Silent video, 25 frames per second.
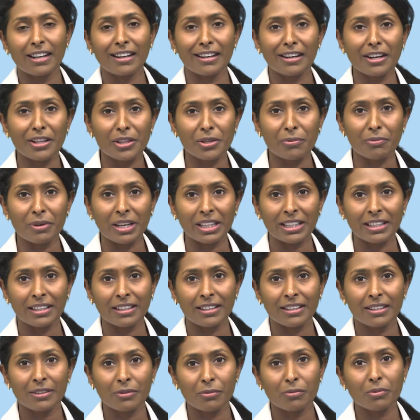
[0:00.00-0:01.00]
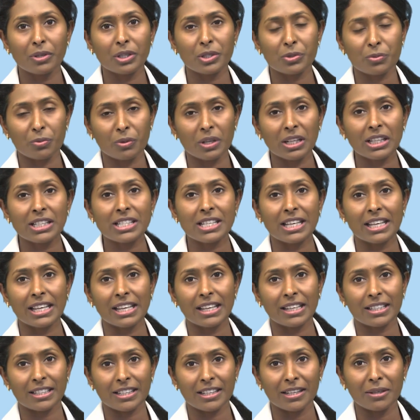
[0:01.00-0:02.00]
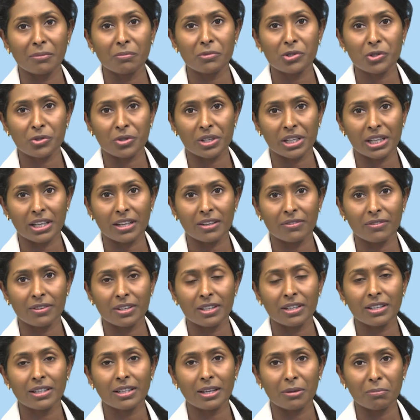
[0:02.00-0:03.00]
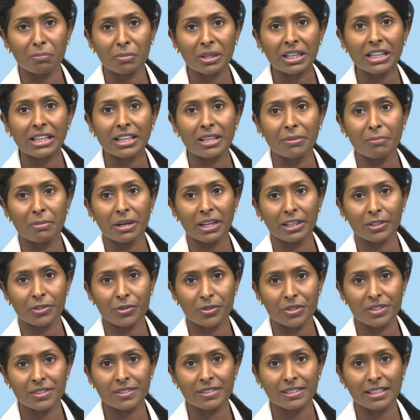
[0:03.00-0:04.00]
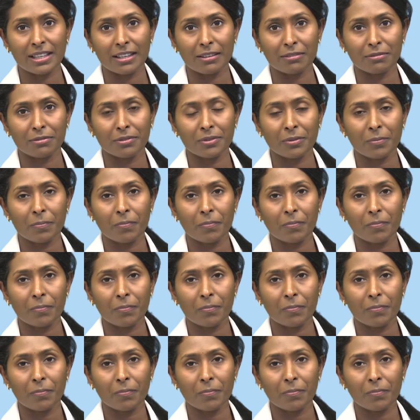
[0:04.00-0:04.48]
under the weather, which will take time to recover completely back to himself.